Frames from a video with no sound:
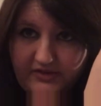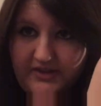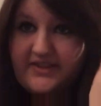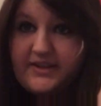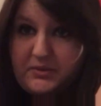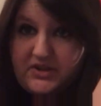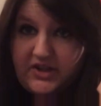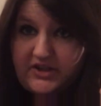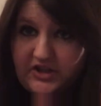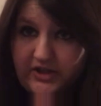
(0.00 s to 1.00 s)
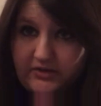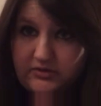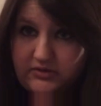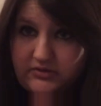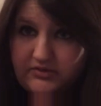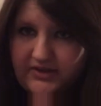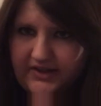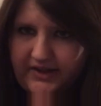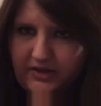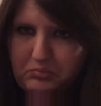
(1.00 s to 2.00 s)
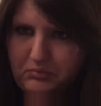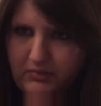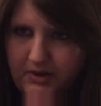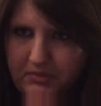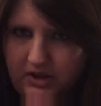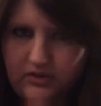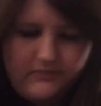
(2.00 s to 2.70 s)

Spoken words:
because I'm a giant child clicking my pen.